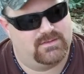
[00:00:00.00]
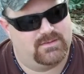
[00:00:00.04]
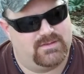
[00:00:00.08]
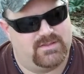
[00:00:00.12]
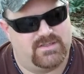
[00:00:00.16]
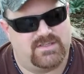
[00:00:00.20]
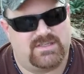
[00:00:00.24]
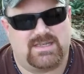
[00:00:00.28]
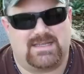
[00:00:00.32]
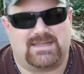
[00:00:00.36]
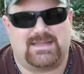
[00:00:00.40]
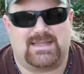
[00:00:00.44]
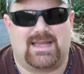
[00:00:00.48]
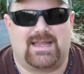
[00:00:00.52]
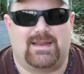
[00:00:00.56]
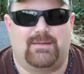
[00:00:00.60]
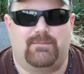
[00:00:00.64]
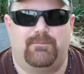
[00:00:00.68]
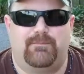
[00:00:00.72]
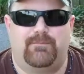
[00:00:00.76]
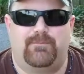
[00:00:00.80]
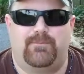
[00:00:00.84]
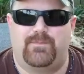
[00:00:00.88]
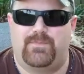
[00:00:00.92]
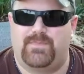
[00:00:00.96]
Let's get that.
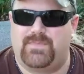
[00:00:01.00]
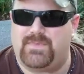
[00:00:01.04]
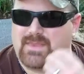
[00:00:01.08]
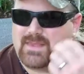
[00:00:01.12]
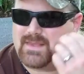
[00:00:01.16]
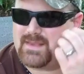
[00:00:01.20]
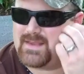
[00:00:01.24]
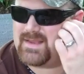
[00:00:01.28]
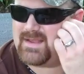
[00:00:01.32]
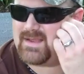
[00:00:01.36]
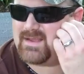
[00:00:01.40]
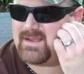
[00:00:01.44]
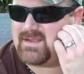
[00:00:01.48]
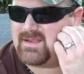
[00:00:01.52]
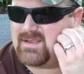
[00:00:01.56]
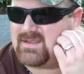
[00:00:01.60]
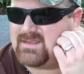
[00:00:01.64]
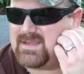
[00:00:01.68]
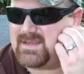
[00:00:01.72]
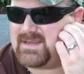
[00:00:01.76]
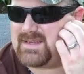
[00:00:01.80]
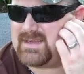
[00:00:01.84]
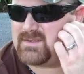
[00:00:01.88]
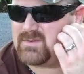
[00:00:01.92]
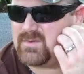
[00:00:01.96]
I
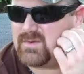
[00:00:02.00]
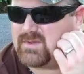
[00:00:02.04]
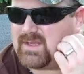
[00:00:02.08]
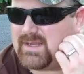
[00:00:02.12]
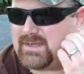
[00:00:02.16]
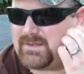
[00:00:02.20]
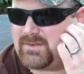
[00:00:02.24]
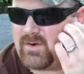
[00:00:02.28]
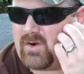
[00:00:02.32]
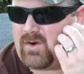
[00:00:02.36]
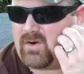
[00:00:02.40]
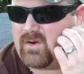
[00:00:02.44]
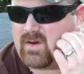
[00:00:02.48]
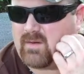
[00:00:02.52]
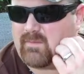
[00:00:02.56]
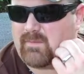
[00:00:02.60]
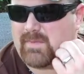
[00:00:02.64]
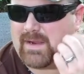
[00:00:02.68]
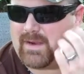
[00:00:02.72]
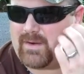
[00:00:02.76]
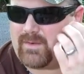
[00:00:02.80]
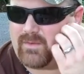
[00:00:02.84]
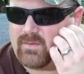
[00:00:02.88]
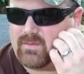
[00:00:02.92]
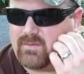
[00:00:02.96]
think that's what they talking
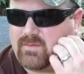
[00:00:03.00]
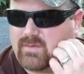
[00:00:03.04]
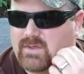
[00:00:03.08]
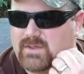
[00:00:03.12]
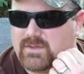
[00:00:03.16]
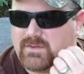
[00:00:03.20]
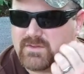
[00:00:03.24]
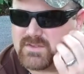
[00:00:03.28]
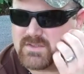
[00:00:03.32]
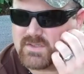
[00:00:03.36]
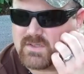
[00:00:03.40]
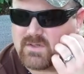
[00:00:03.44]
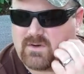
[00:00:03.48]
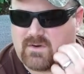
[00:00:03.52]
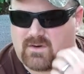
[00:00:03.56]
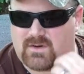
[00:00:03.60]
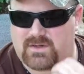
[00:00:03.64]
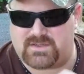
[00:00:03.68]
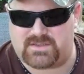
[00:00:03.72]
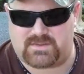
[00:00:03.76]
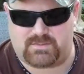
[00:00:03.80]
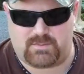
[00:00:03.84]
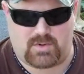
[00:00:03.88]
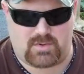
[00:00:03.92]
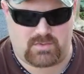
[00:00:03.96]
about when those cigar
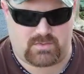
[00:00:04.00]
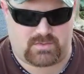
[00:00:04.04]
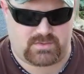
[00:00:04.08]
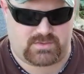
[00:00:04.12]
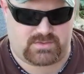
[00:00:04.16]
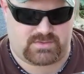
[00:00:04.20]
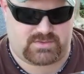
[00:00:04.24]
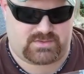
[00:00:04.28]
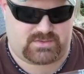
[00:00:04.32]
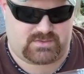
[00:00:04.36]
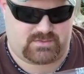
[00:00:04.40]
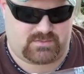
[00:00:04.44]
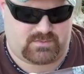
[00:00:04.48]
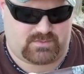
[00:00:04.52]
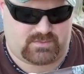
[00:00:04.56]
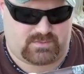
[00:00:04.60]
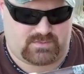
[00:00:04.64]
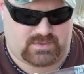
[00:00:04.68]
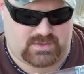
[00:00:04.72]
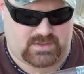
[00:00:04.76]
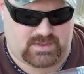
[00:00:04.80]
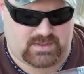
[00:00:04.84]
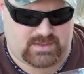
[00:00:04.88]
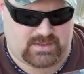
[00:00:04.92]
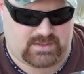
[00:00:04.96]
smokers
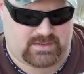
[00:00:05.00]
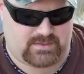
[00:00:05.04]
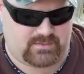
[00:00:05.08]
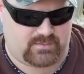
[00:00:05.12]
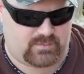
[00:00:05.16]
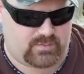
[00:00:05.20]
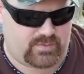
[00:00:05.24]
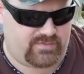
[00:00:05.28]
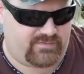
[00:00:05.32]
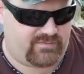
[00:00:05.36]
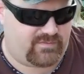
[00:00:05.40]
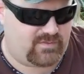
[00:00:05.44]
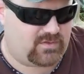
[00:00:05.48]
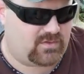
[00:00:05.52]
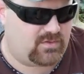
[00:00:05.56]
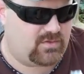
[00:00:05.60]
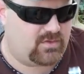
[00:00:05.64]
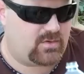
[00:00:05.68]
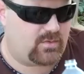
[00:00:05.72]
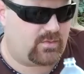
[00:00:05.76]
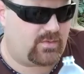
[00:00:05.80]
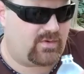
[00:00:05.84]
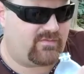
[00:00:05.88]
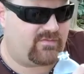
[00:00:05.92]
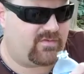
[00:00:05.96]
uh, do
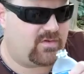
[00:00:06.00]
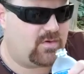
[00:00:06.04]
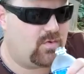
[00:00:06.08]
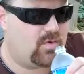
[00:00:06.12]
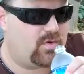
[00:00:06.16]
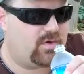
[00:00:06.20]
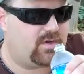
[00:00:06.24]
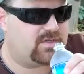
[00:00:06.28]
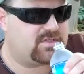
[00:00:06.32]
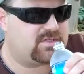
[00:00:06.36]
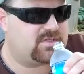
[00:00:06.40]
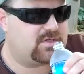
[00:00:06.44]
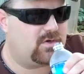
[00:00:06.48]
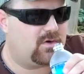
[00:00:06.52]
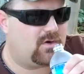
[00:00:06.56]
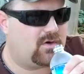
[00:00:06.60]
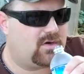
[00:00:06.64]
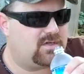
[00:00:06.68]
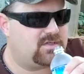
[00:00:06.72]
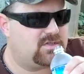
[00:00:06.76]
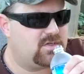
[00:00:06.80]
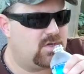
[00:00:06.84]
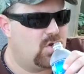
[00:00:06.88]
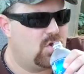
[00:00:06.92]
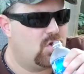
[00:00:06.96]
the review on the
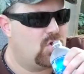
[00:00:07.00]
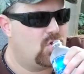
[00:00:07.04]
cigars.